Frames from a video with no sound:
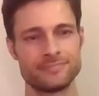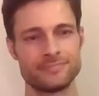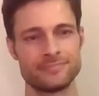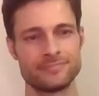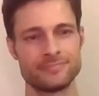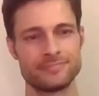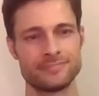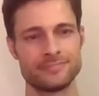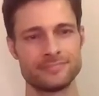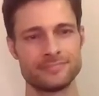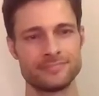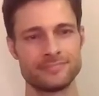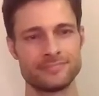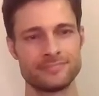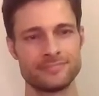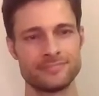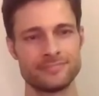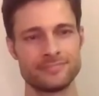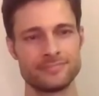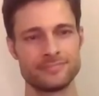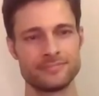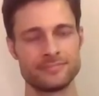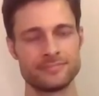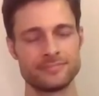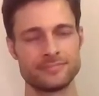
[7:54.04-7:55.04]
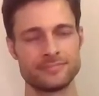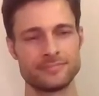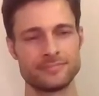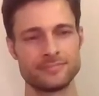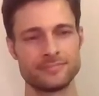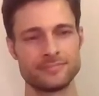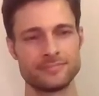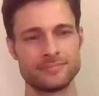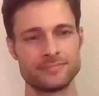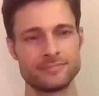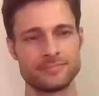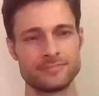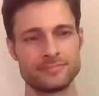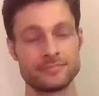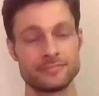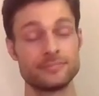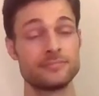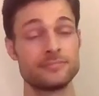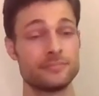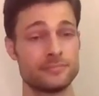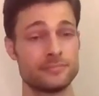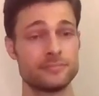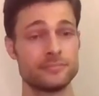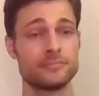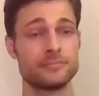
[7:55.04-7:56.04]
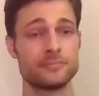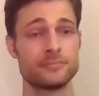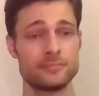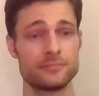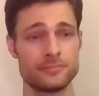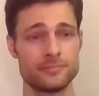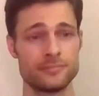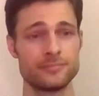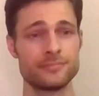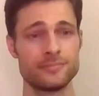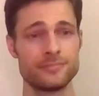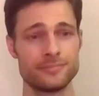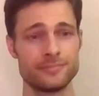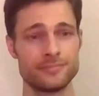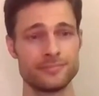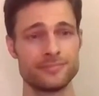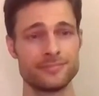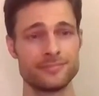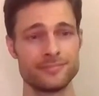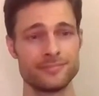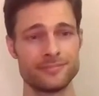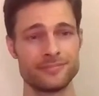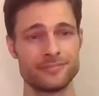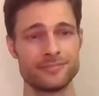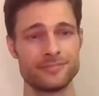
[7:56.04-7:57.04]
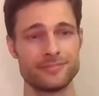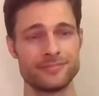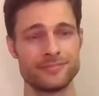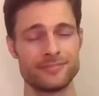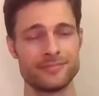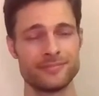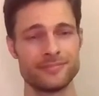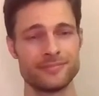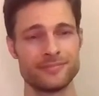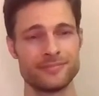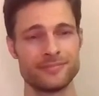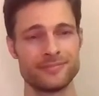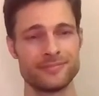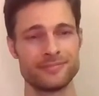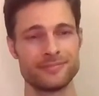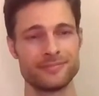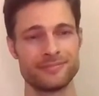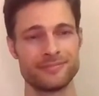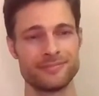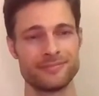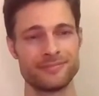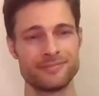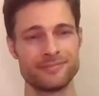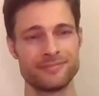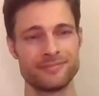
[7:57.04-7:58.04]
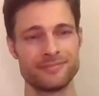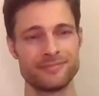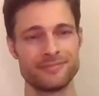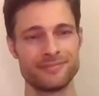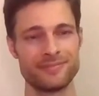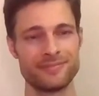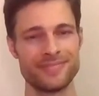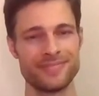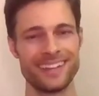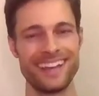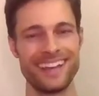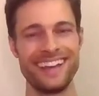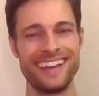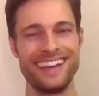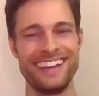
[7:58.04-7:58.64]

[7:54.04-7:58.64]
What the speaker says: [no speech]